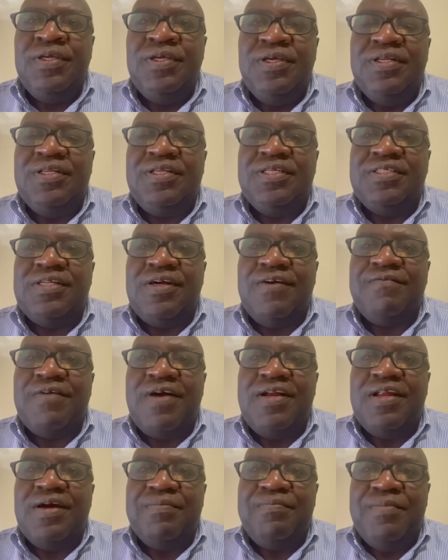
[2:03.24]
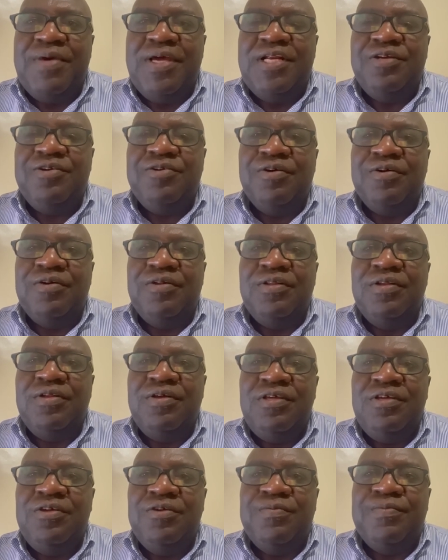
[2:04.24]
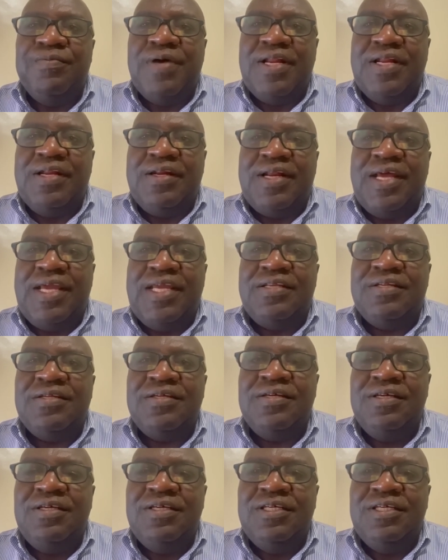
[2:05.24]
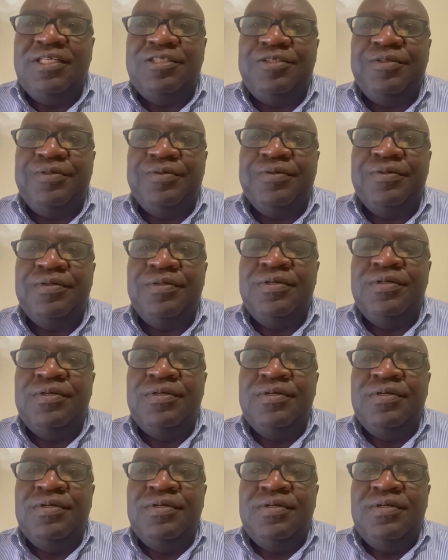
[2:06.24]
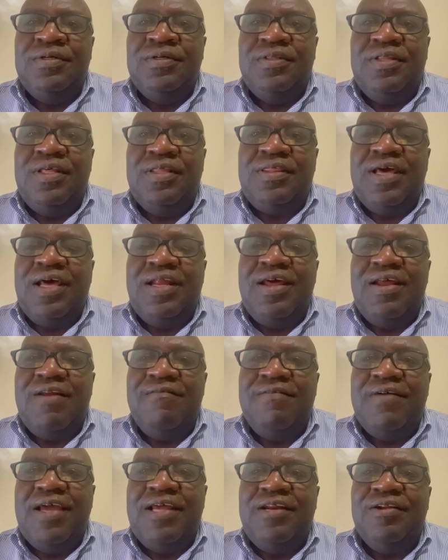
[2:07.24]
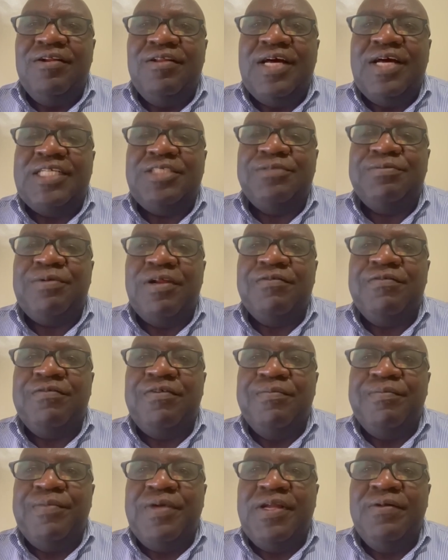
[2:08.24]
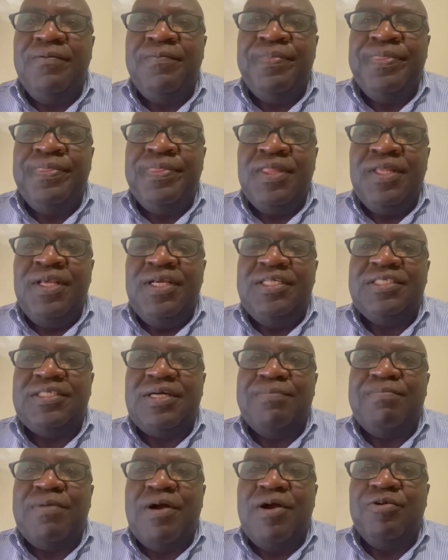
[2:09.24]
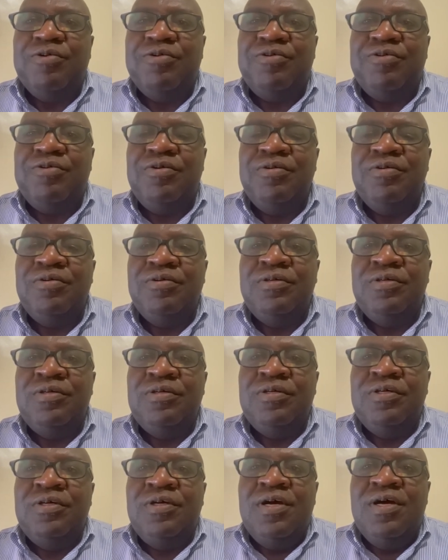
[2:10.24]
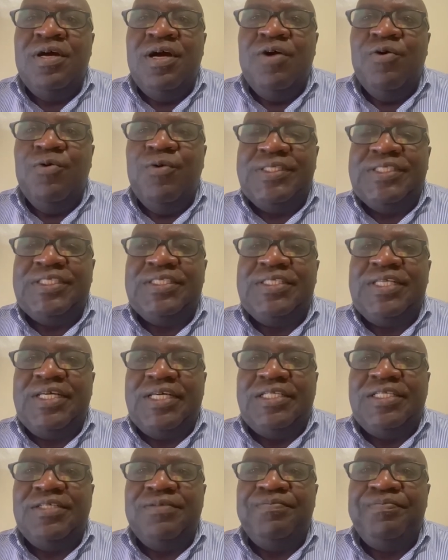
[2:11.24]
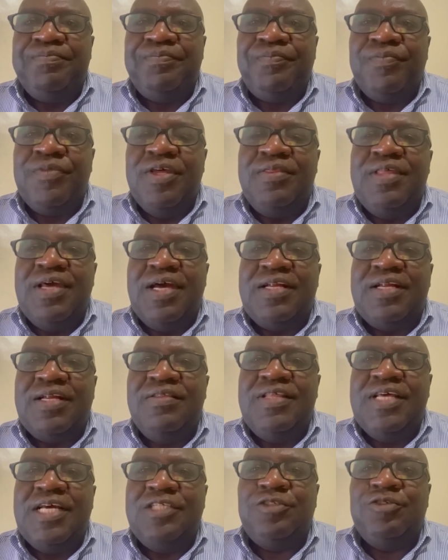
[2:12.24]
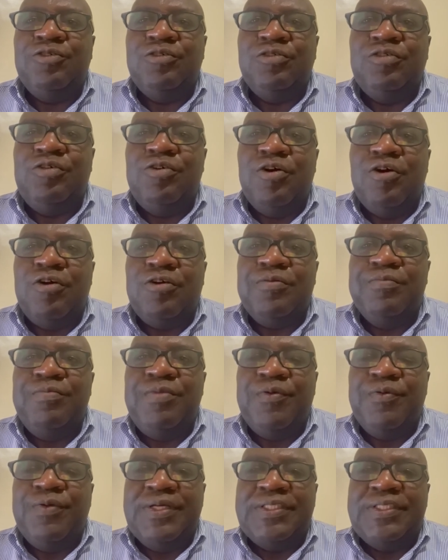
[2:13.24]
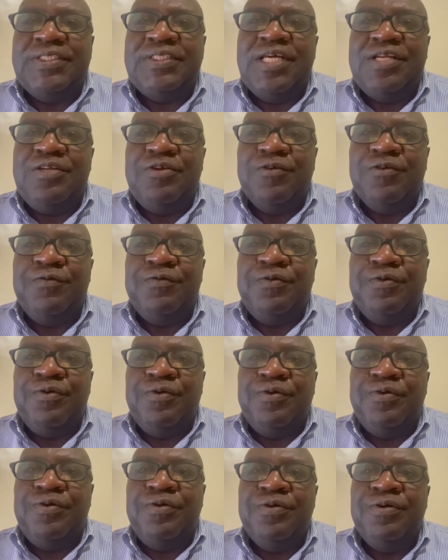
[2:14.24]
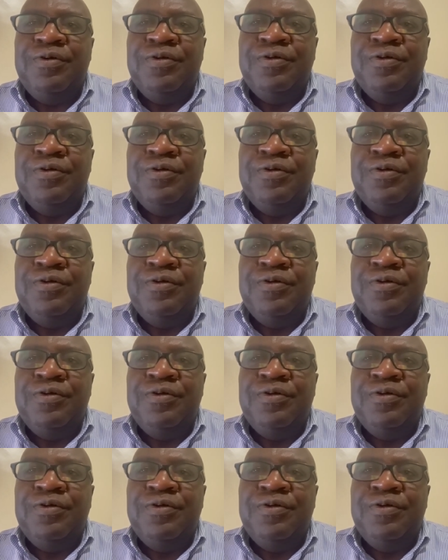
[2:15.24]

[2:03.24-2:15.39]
It is a fundamental human right issue. The third and final aspect for me is about wastage, that there should not be wastage of food.